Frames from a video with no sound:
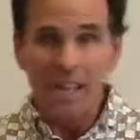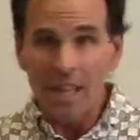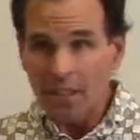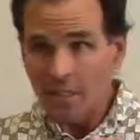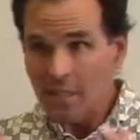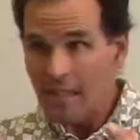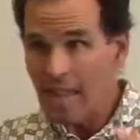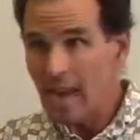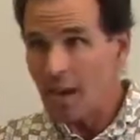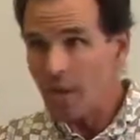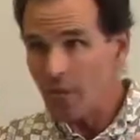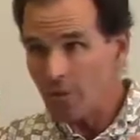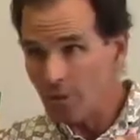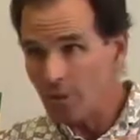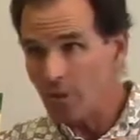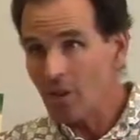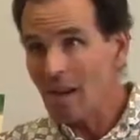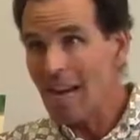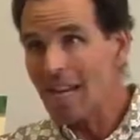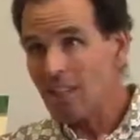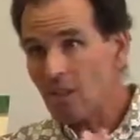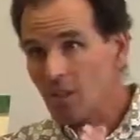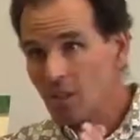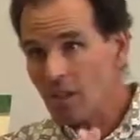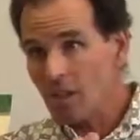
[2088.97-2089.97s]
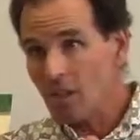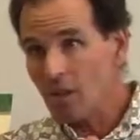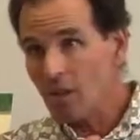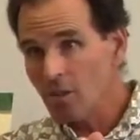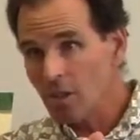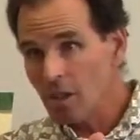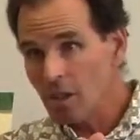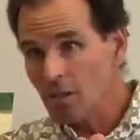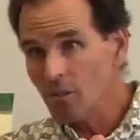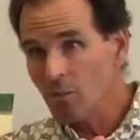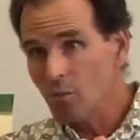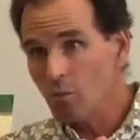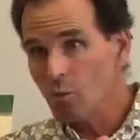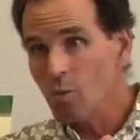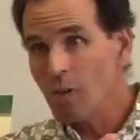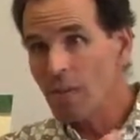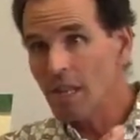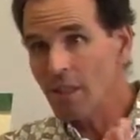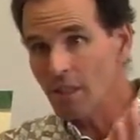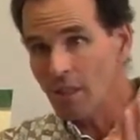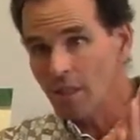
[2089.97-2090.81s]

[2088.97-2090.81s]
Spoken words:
Now, the last thing I'll leave with